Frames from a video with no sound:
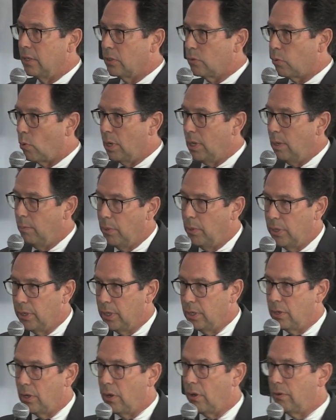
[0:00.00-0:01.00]
$20
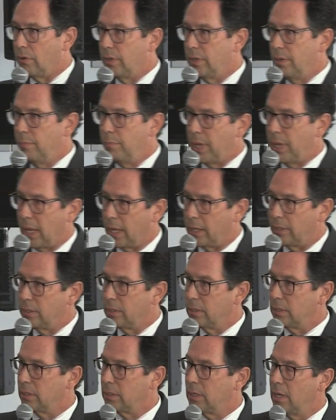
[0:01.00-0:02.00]
million demand
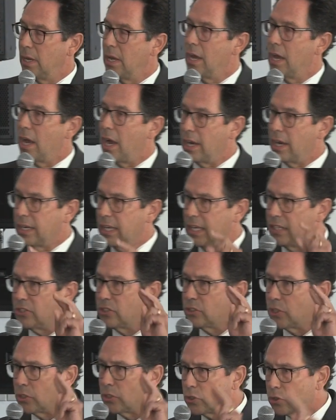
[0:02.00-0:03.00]

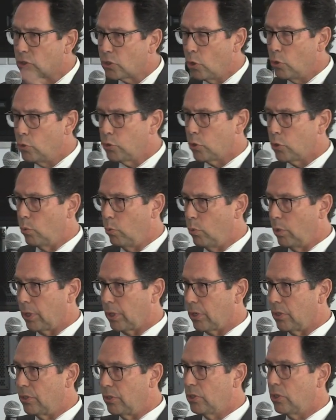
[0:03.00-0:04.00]
against the social
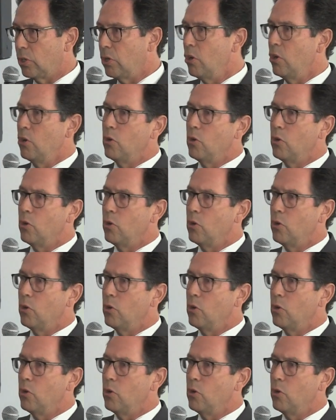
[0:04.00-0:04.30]
workers